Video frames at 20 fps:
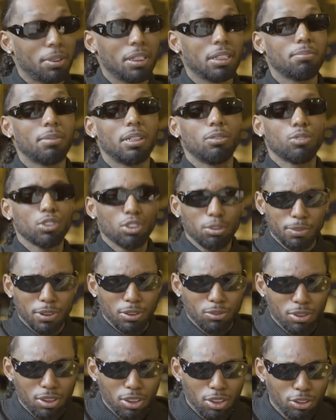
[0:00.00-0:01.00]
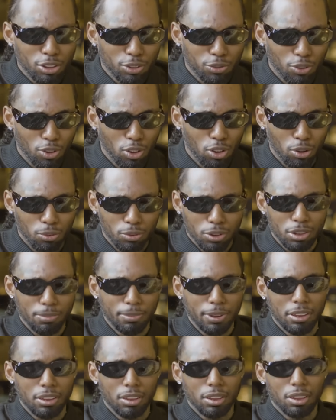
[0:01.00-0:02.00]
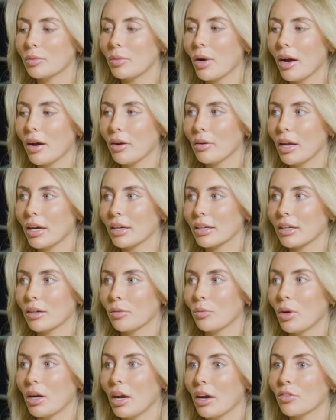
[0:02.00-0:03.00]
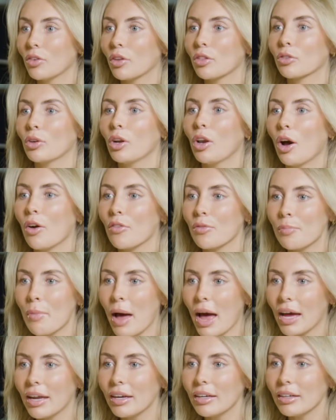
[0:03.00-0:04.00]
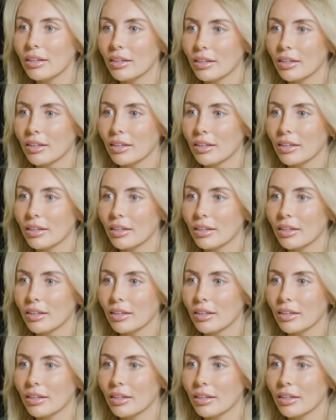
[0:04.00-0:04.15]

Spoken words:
Big man. What do you mean it goes for a lot? What do you mean? Well, like when I've gone through a lot of men.